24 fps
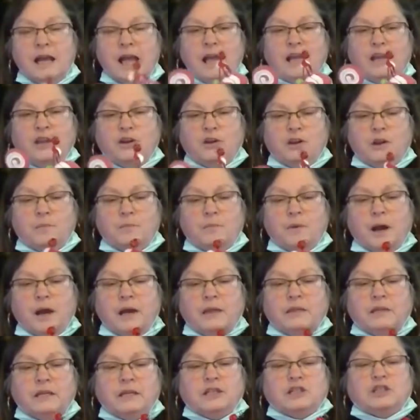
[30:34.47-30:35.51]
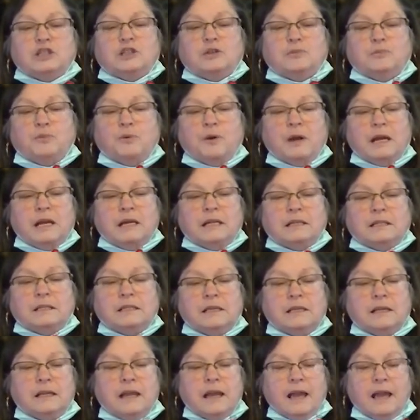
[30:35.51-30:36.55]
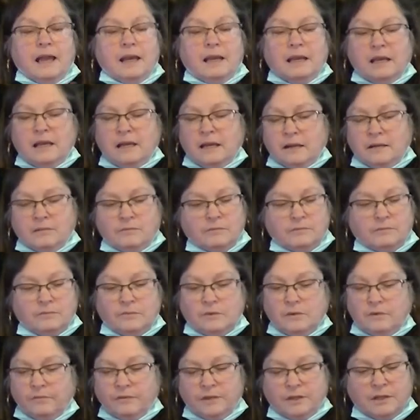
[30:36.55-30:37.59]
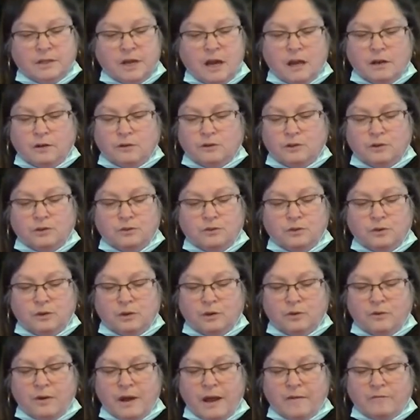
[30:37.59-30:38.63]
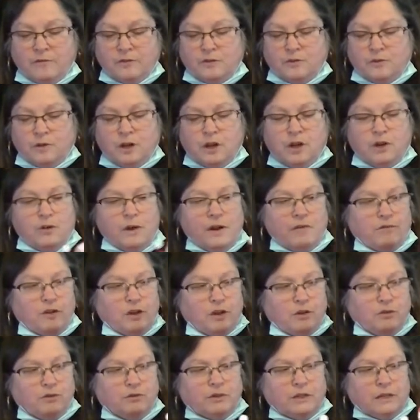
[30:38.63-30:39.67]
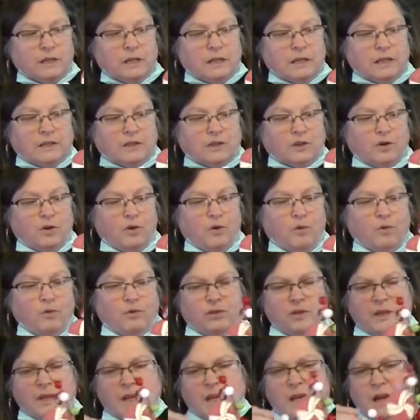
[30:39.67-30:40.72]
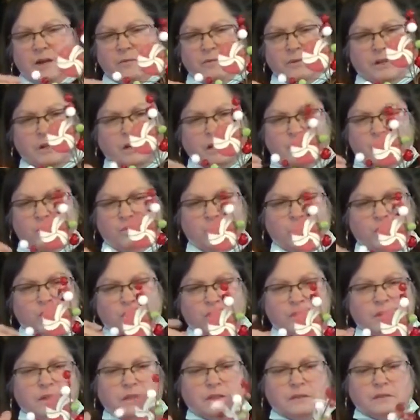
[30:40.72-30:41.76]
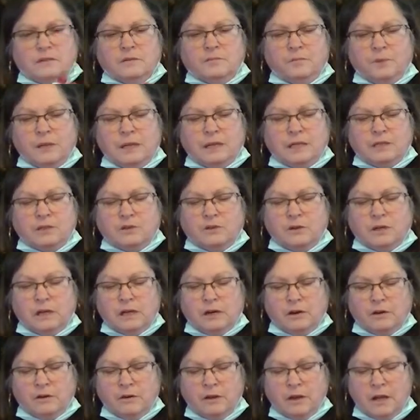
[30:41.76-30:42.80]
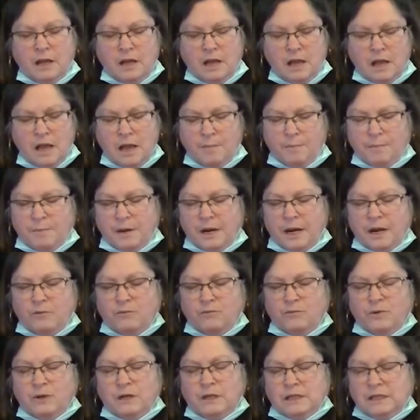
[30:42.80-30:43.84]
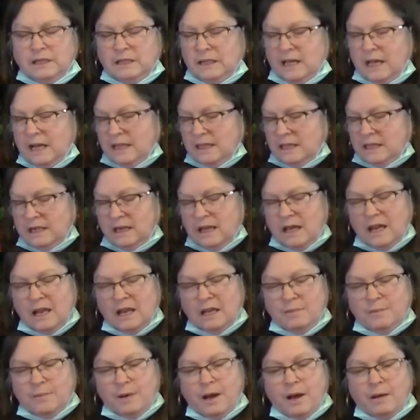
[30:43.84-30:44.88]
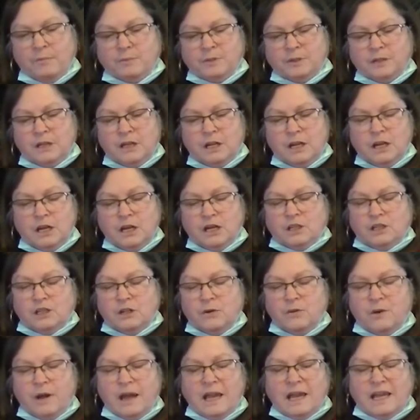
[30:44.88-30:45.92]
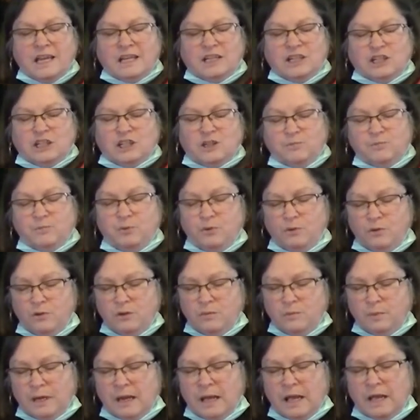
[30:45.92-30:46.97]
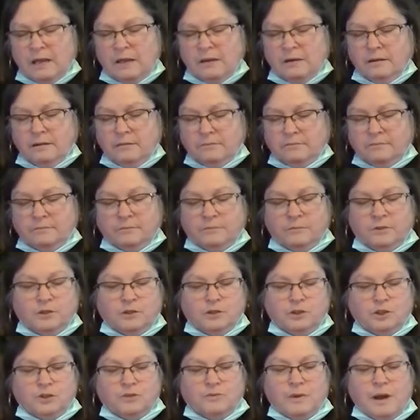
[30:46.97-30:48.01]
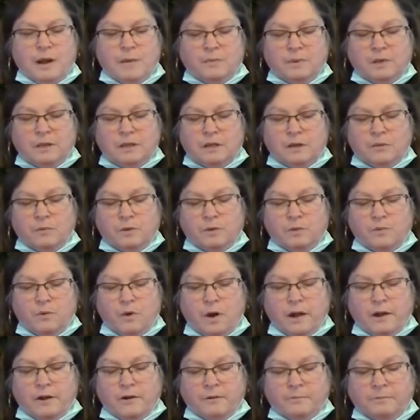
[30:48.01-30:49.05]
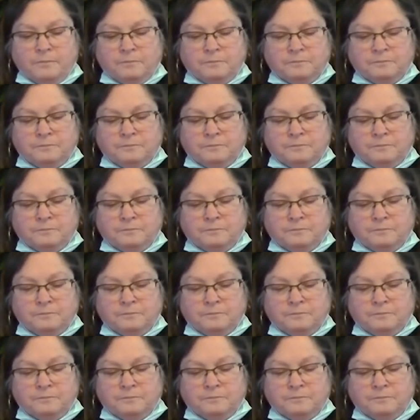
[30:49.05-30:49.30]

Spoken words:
And you can buy these sprays at the dollar store, the craft store. You don't have to use it as the whole thing. I really don't want all this beads on here. But I really like the lollipops. So I can just pull them down. They're just wrapped in there with wire.